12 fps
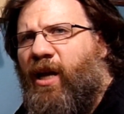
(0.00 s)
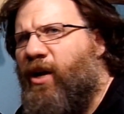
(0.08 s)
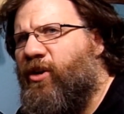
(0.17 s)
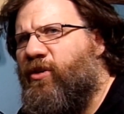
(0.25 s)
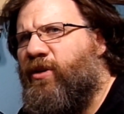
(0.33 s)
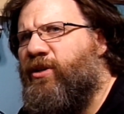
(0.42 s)
I
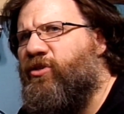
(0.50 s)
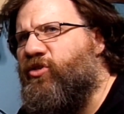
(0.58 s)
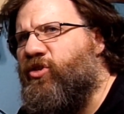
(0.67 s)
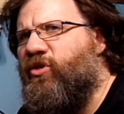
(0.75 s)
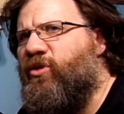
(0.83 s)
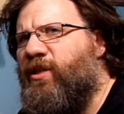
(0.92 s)
really
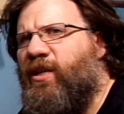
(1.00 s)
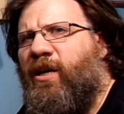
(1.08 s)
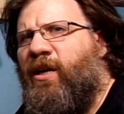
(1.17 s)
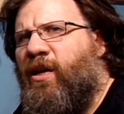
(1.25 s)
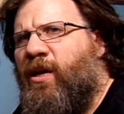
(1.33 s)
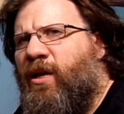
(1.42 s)
truly
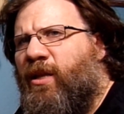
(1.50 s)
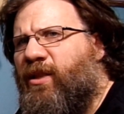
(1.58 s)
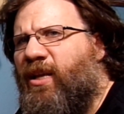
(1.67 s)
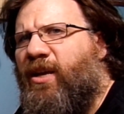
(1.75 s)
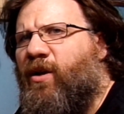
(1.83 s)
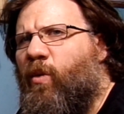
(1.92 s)

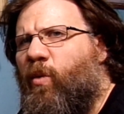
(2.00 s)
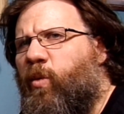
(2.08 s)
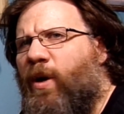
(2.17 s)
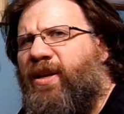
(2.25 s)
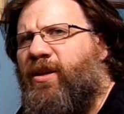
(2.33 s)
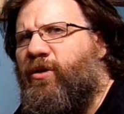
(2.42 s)
like
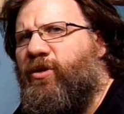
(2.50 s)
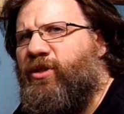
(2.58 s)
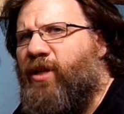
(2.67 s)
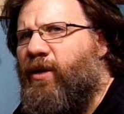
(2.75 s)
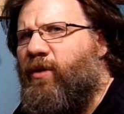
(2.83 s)
Windows 10.